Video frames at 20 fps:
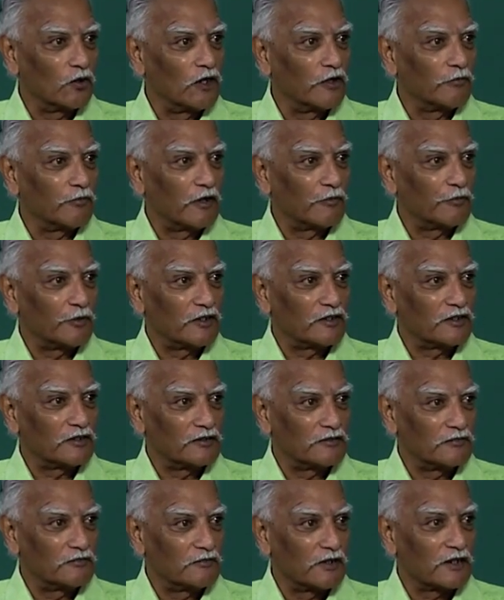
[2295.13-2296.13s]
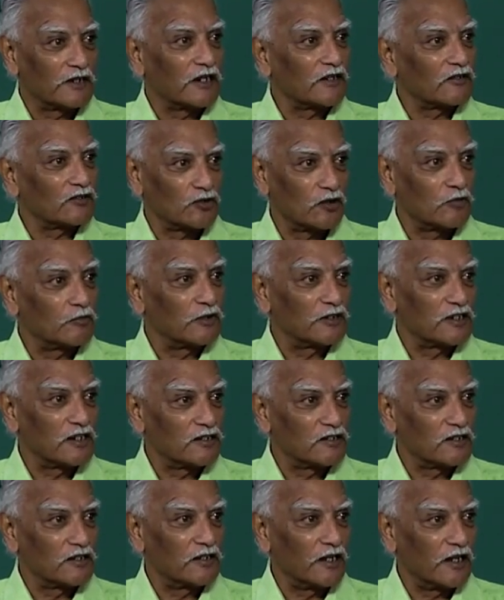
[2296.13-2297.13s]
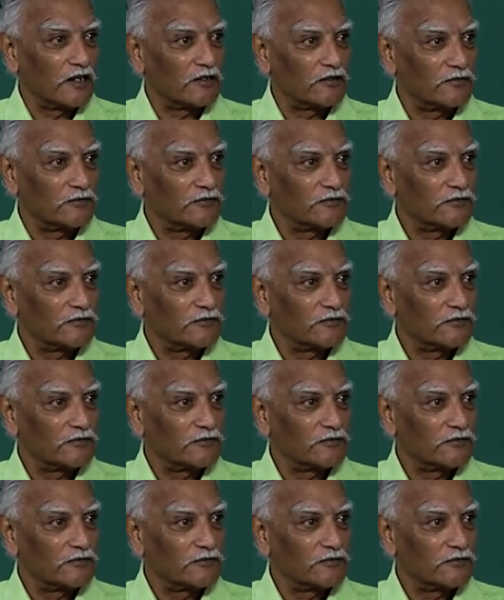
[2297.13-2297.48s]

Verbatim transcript: holy purpose, but there is good business in that.